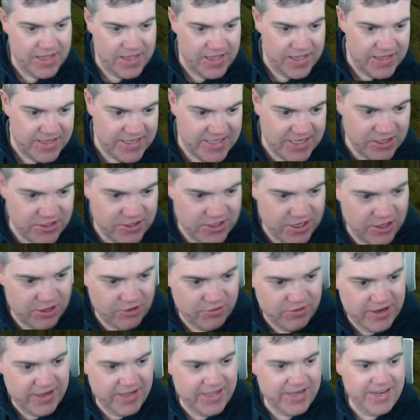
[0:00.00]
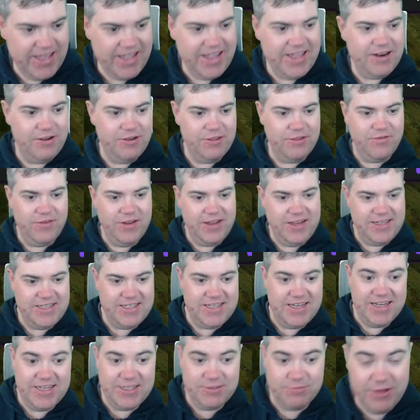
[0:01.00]
Sounds great. Hanging out with friends and
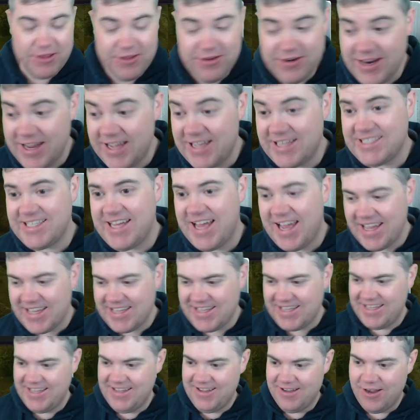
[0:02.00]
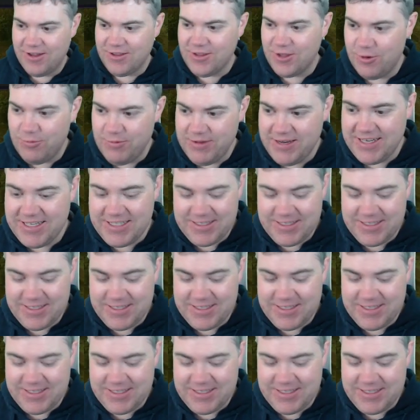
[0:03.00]
nice weather. Exactly. Although we did